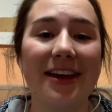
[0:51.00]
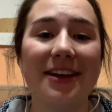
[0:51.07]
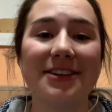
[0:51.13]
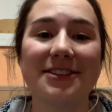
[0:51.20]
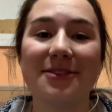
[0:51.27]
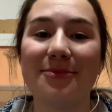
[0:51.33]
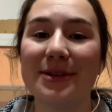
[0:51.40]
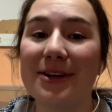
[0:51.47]

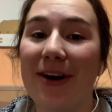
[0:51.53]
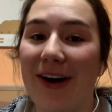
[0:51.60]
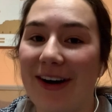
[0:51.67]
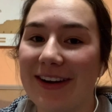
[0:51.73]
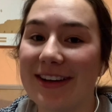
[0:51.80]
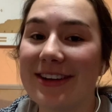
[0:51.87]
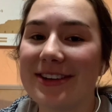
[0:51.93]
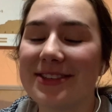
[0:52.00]
To be
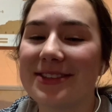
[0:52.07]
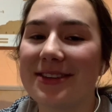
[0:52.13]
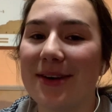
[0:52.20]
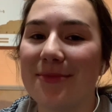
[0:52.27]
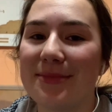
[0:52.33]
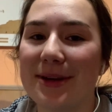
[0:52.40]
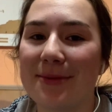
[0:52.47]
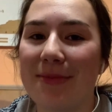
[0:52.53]
honest,
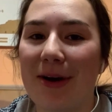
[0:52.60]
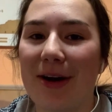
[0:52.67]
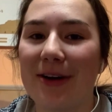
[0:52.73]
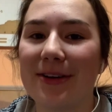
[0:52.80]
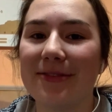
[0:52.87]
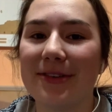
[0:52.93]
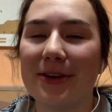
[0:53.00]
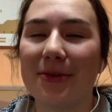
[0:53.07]
a big
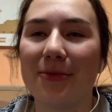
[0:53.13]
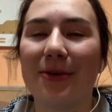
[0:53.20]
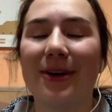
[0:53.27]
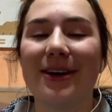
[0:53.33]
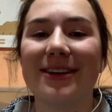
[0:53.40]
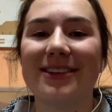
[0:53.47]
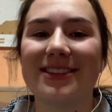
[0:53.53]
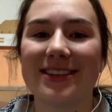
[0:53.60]
part of it
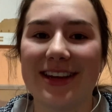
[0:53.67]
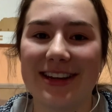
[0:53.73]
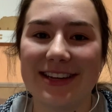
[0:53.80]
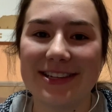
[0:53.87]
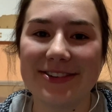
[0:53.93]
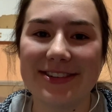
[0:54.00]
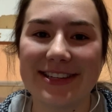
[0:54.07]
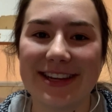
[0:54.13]
was
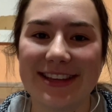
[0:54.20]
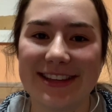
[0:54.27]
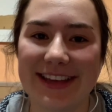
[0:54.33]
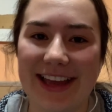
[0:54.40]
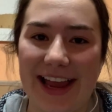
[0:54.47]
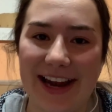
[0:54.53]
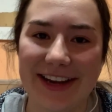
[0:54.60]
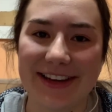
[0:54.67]
getting to attend
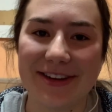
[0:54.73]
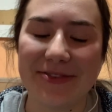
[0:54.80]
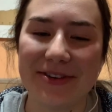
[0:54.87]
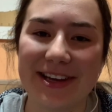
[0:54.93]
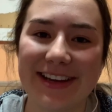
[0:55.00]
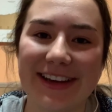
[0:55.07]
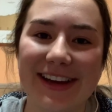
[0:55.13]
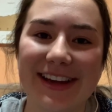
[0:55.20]
the candidate
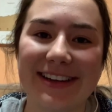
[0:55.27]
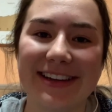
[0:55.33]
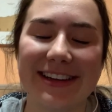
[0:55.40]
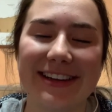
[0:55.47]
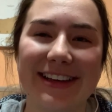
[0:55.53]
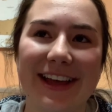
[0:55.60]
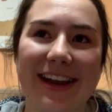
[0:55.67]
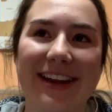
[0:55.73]
weekend
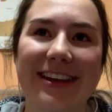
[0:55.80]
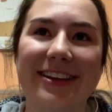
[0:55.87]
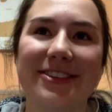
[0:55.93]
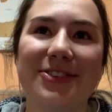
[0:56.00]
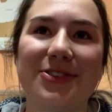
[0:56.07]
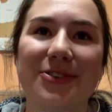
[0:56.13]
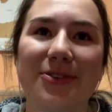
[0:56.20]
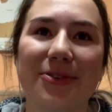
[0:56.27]
and
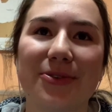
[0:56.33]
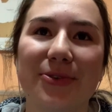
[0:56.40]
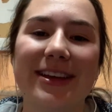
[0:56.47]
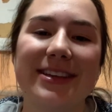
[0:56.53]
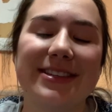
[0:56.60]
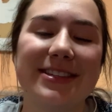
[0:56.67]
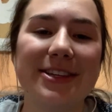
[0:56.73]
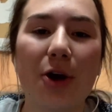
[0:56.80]
getting
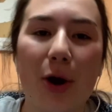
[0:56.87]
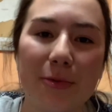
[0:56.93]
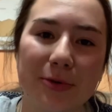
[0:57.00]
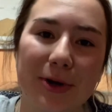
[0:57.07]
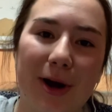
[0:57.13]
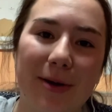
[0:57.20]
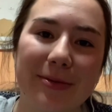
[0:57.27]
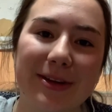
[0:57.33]
to see Abu
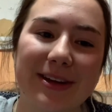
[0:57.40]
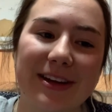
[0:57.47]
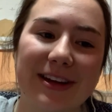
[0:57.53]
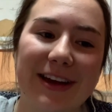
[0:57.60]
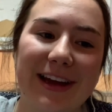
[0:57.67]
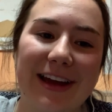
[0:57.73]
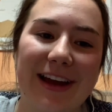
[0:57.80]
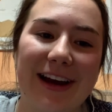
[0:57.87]

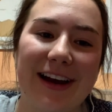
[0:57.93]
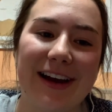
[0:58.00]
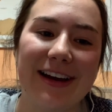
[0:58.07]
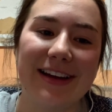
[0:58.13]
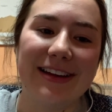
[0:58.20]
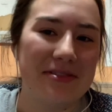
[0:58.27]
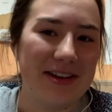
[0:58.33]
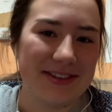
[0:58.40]
Dhabi
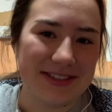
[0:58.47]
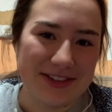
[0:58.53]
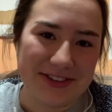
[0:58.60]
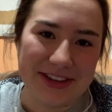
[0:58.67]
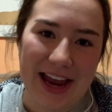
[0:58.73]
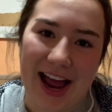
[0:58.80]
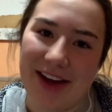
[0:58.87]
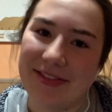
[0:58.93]
and
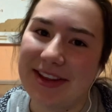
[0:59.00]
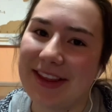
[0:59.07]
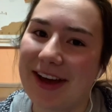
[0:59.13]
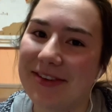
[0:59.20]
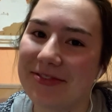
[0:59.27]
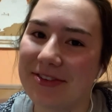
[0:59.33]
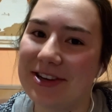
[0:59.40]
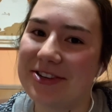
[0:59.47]
essentially having
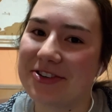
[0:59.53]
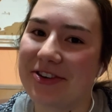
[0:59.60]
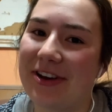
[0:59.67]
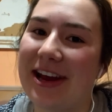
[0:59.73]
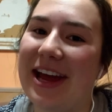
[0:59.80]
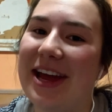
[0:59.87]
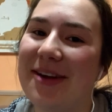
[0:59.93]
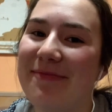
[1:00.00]
that free
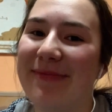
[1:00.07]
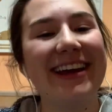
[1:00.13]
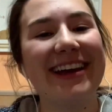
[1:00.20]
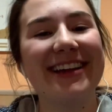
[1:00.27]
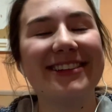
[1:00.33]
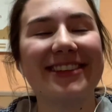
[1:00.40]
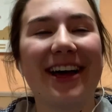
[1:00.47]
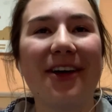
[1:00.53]
trip.
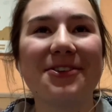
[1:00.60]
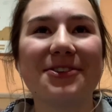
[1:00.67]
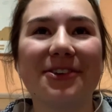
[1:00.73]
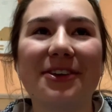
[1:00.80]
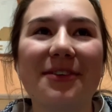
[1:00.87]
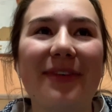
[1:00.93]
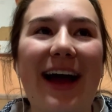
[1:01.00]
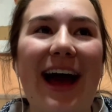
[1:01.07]
It sounds
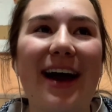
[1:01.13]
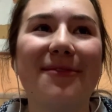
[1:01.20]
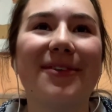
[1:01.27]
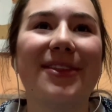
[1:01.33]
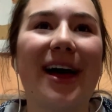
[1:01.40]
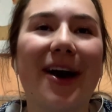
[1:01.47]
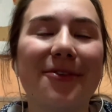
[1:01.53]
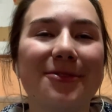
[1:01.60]
really bad,
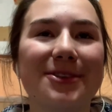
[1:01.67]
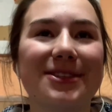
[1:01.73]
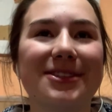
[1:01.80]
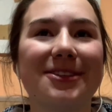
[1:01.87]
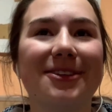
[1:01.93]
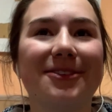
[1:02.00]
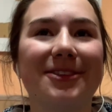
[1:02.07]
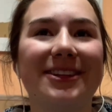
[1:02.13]
but that was
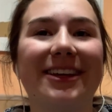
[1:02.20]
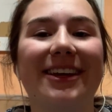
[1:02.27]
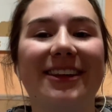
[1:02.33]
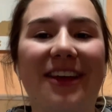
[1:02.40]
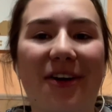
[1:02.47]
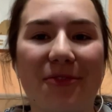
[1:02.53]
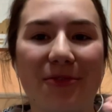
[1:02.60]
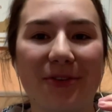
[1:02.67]
the
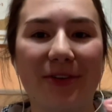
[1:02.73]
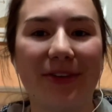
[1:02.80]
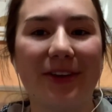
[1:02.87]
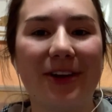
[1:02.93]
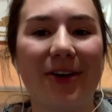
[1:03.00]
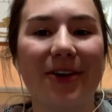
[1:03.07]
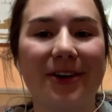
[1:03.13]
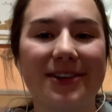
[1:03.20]
thing that
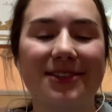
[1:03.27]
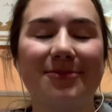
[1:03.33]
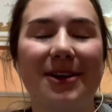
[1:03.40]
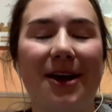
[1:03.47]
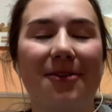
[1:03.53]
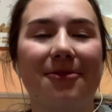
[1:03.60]
really hooked me at